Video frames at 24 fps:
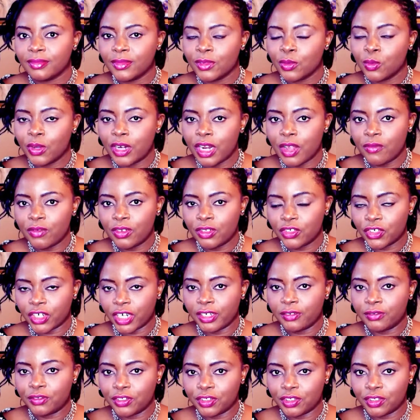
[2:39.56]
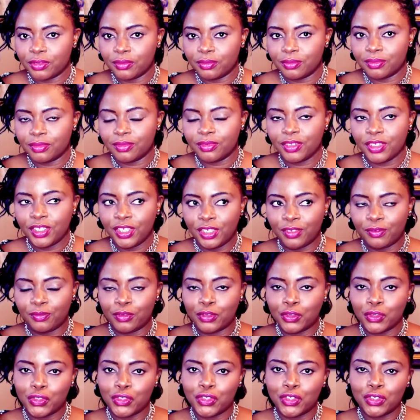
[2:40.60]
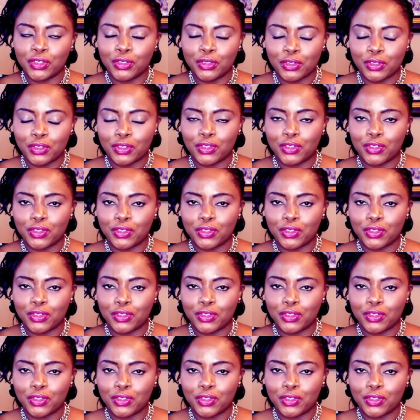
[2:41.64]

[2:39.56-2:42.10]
whatever drives you, if you choose